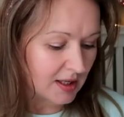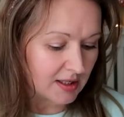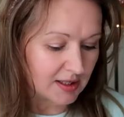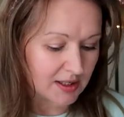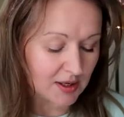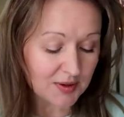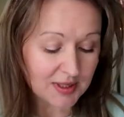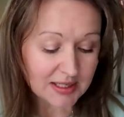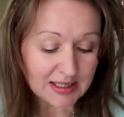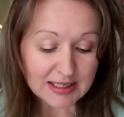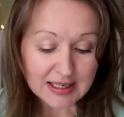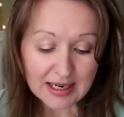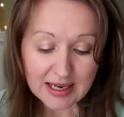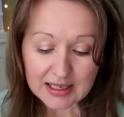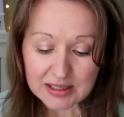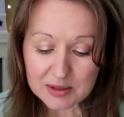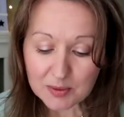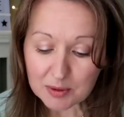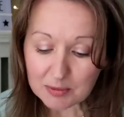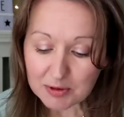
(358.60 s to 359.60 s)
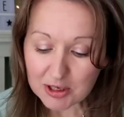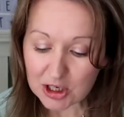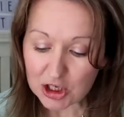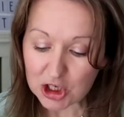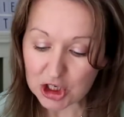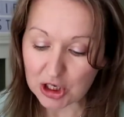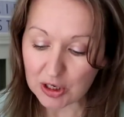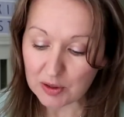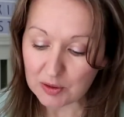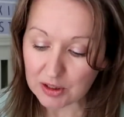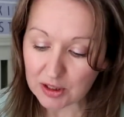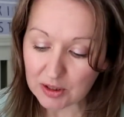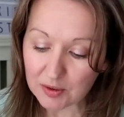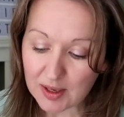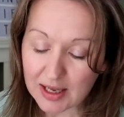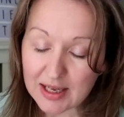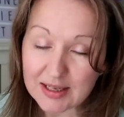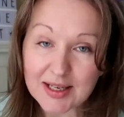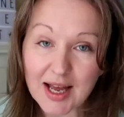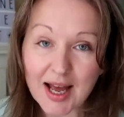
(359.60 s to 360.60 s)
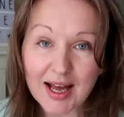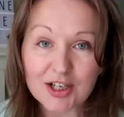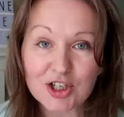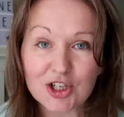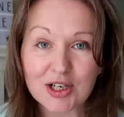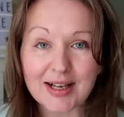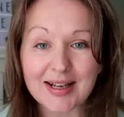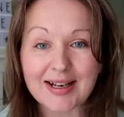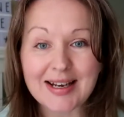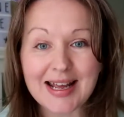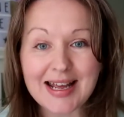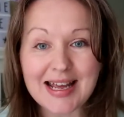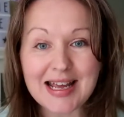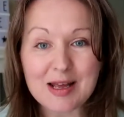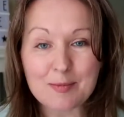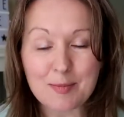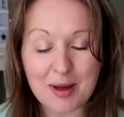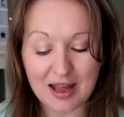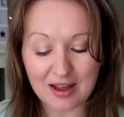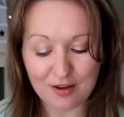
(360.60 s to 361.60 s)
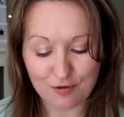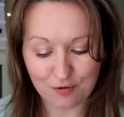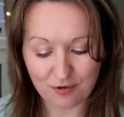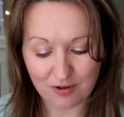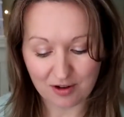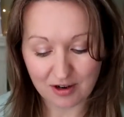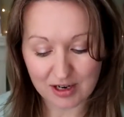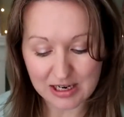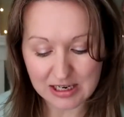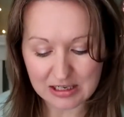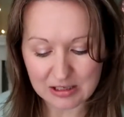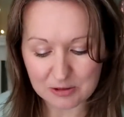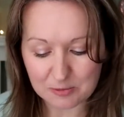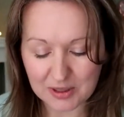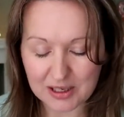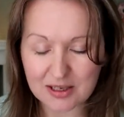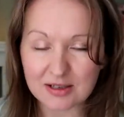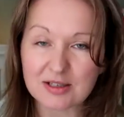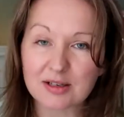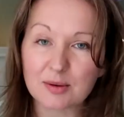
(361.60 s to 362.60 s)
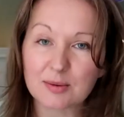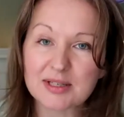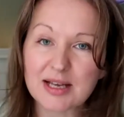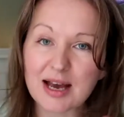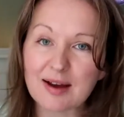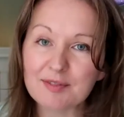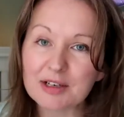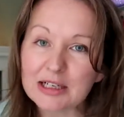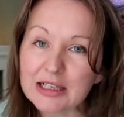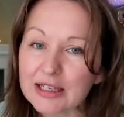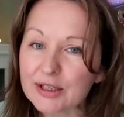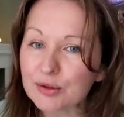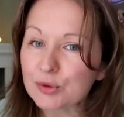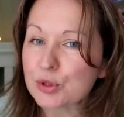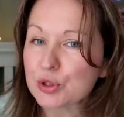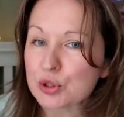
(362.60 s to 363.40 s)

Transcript: So this next one I'm going to show you is actually an eBay find, because I was having a little